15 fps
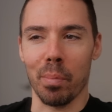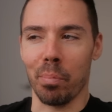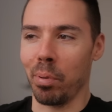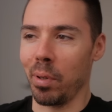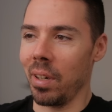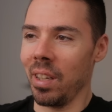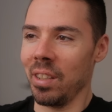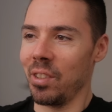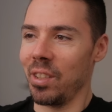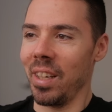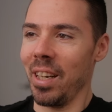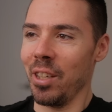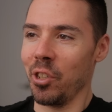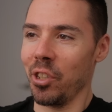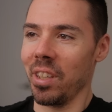
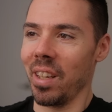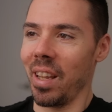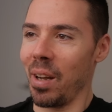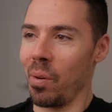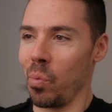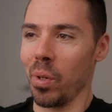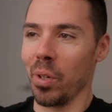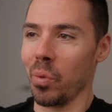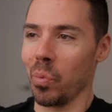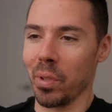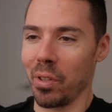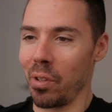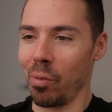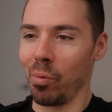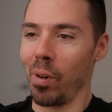pronunciation of that word
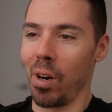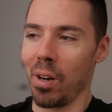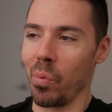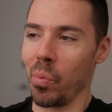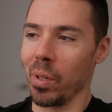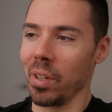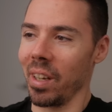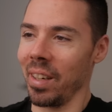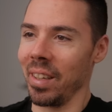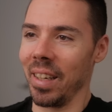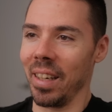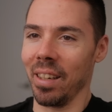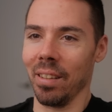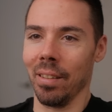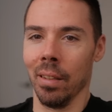was the wrong word I
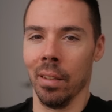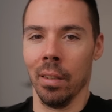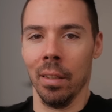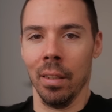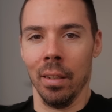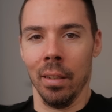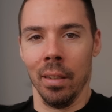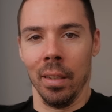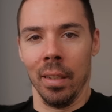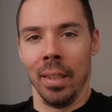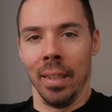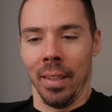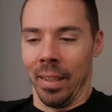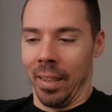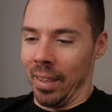needed.
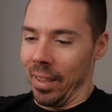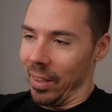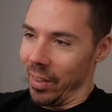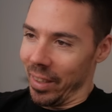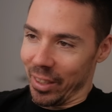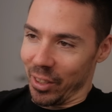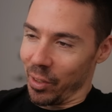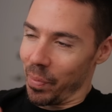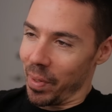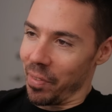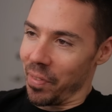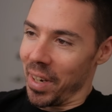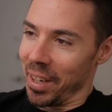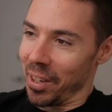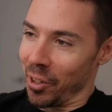Oh, I should be
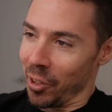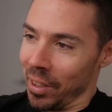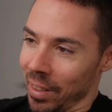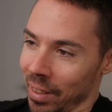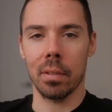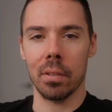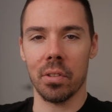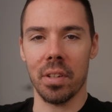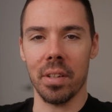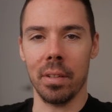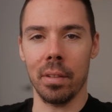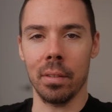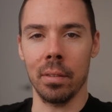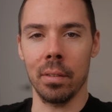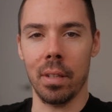fired.
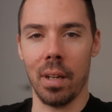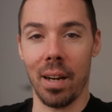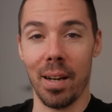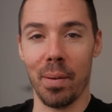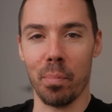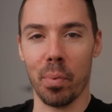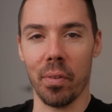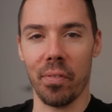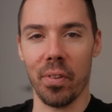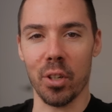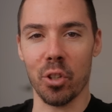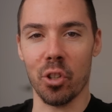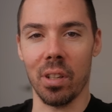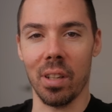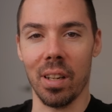Still, I'm
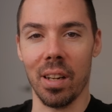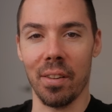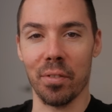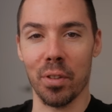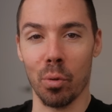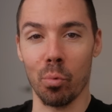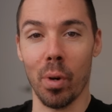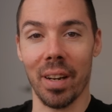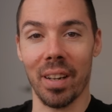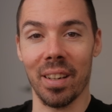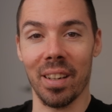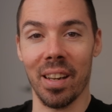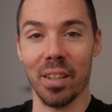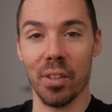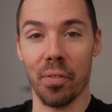professional enough to
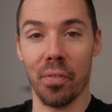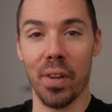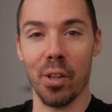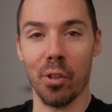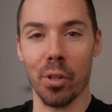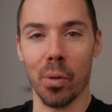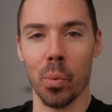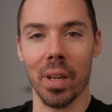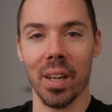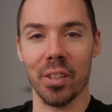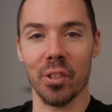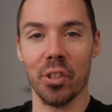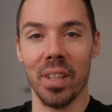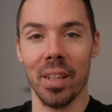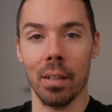recognize failure when I
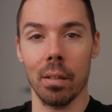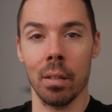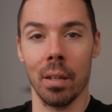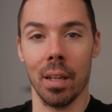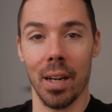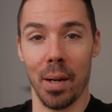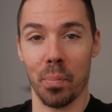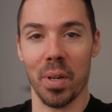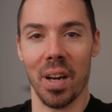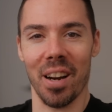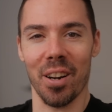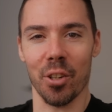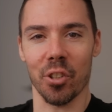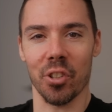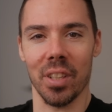see it, and I'm
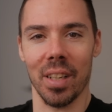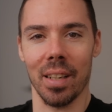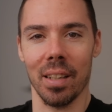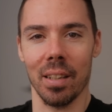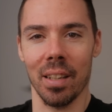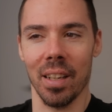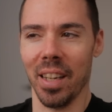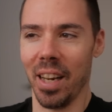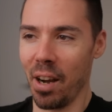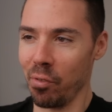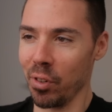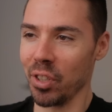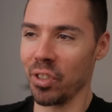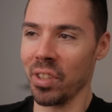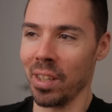tired of seeing it. In
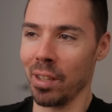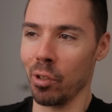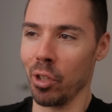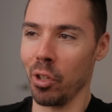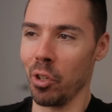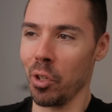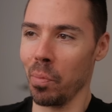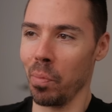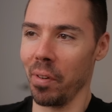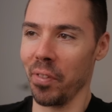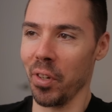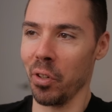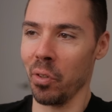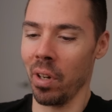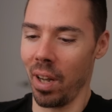every single YouTube
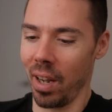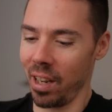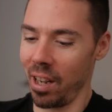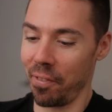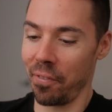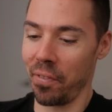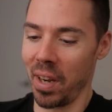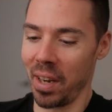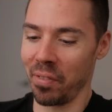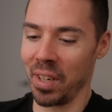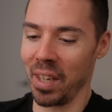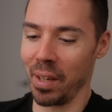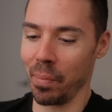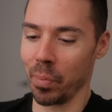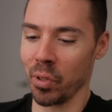review, I got 5
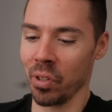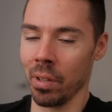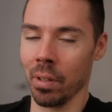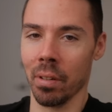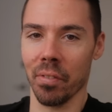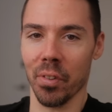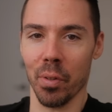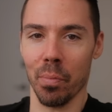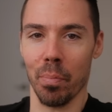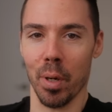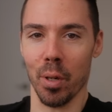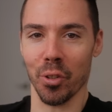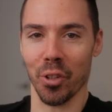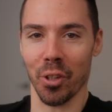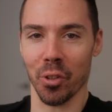tips for you
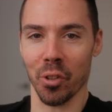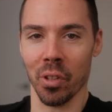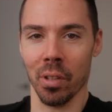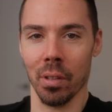bozos.